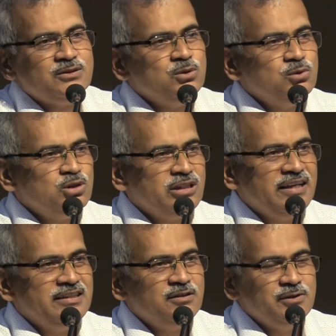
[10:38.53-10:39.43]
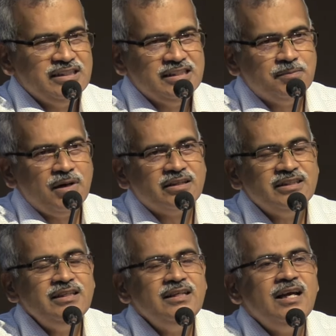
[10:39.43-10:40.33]
who sided with either
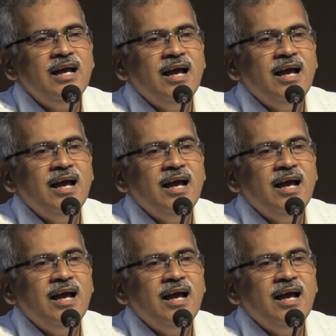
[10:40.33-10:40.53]
party.